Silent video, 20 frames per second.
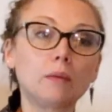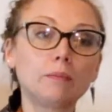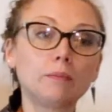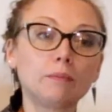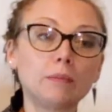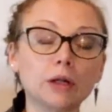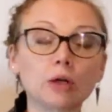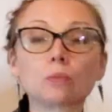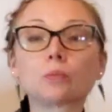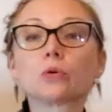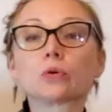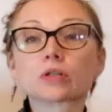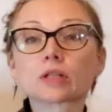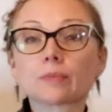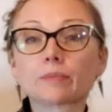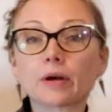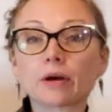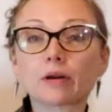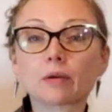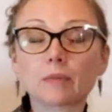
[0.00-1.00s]
menopause
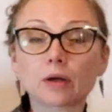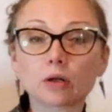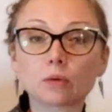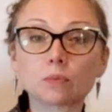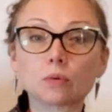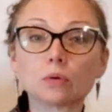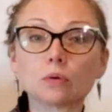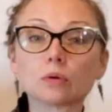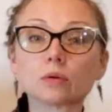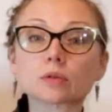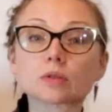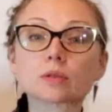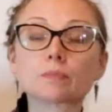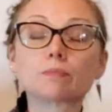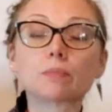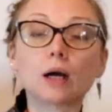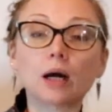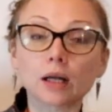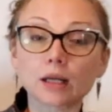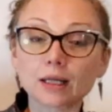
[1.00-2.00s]
and
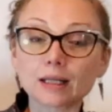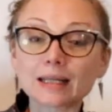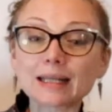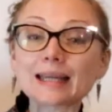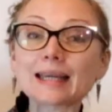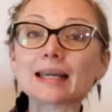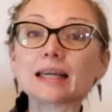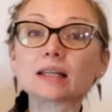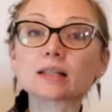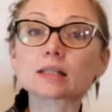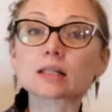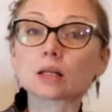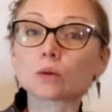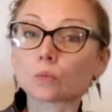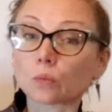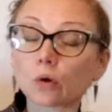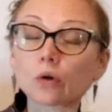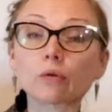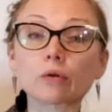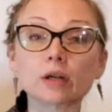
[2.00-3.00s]
perimenopause pioneers
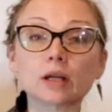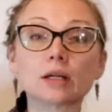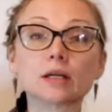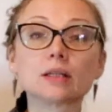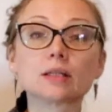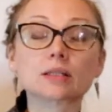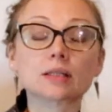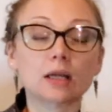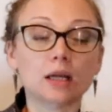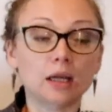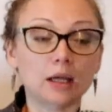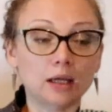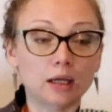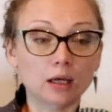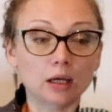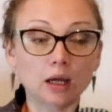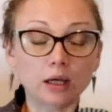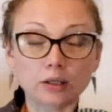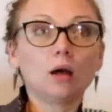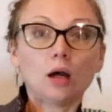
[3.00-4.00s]
and warriors,
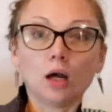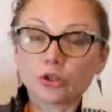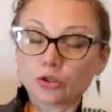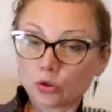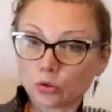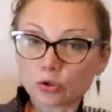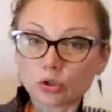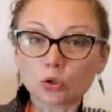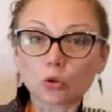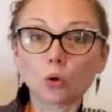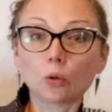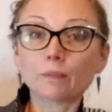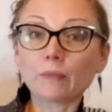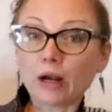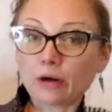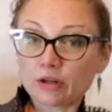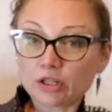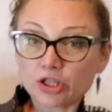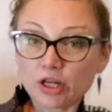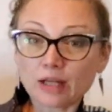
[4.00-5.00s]
a doctor called
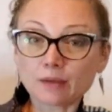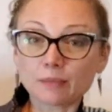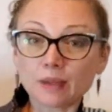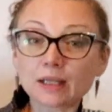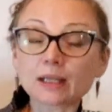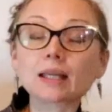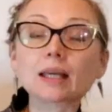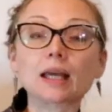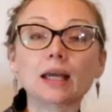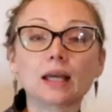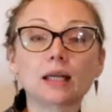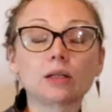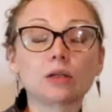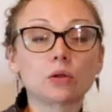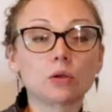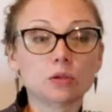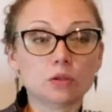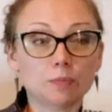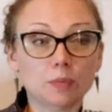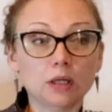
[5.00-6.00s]
Mary Jane Minkin,
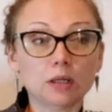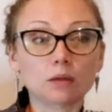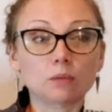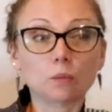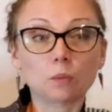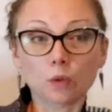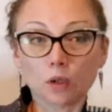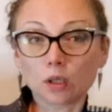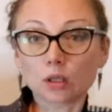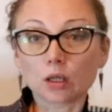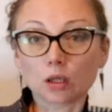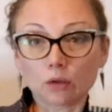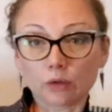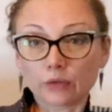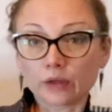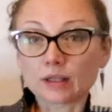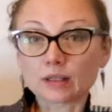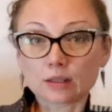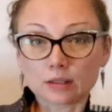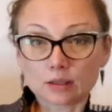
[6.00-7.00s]
who's been working
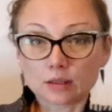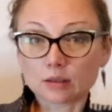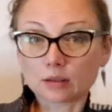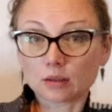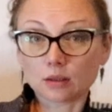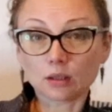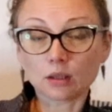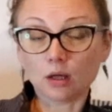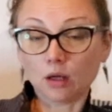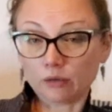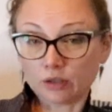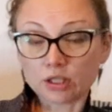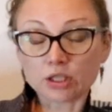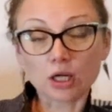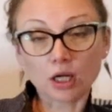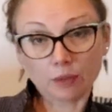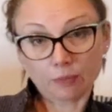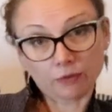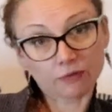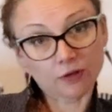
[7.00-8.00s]
on this her
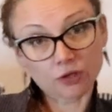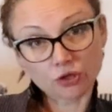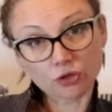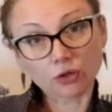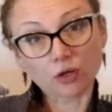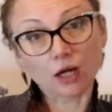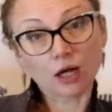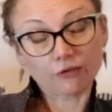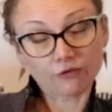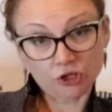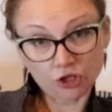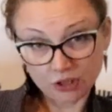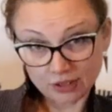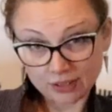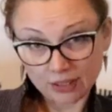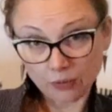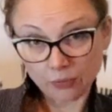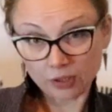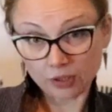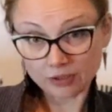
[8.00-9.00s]
entire professional life, and
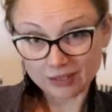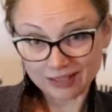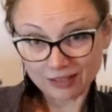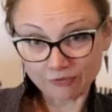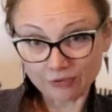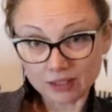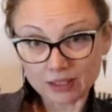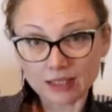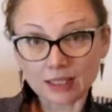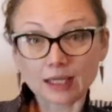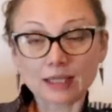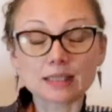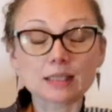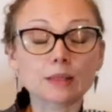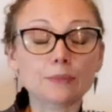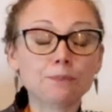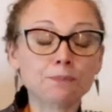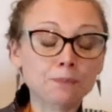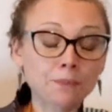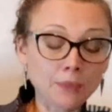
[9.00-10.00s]
she's now in her
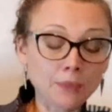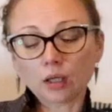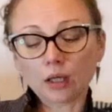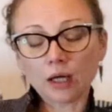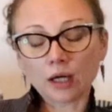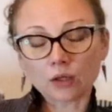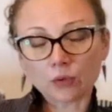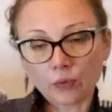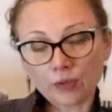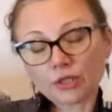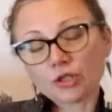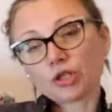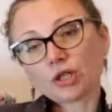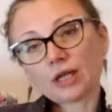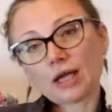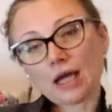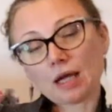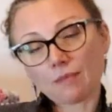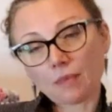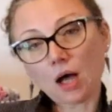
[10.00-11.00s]
70s. a
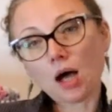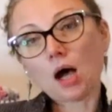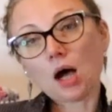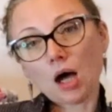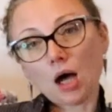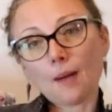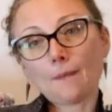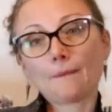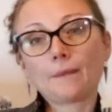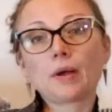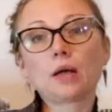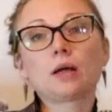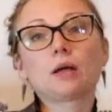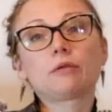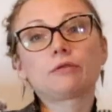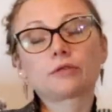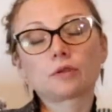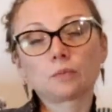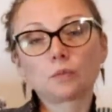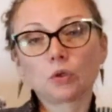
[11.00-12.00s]
question came up
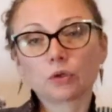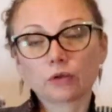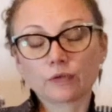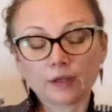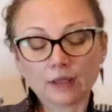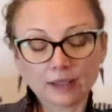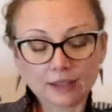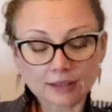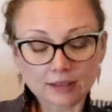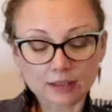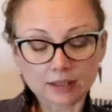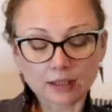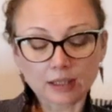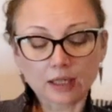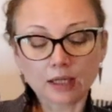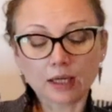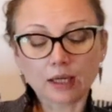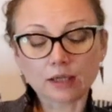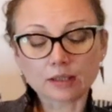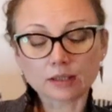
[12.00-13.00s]
from one of the
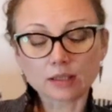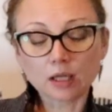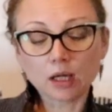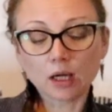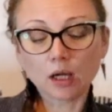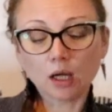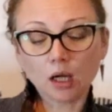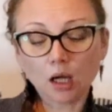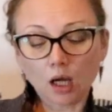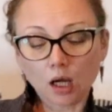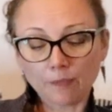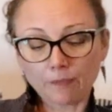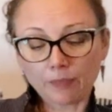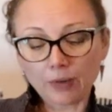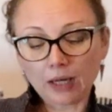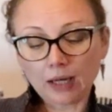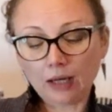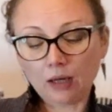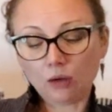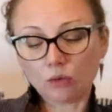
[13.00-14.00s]
listeners
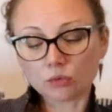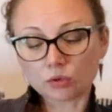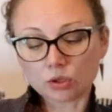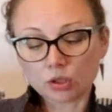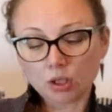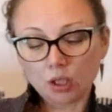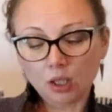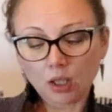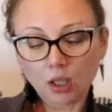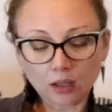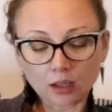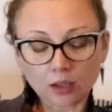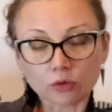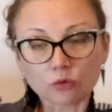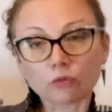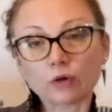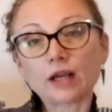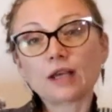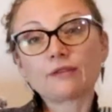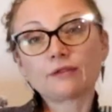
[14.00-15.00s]
about
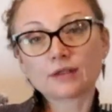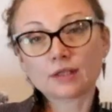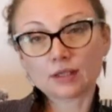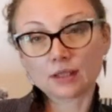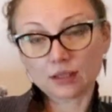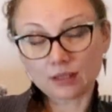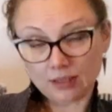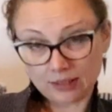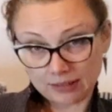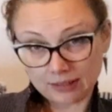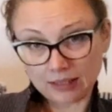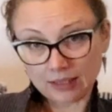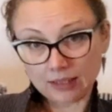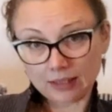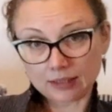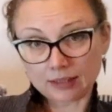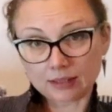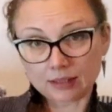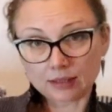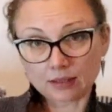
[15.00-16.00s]
Graves'
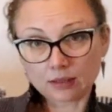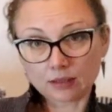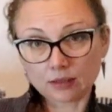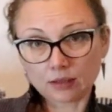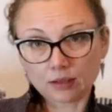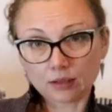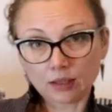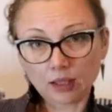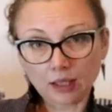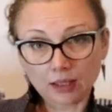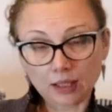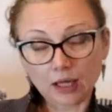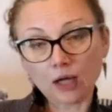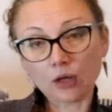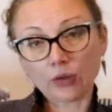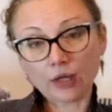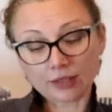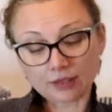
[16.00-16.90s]
disease and how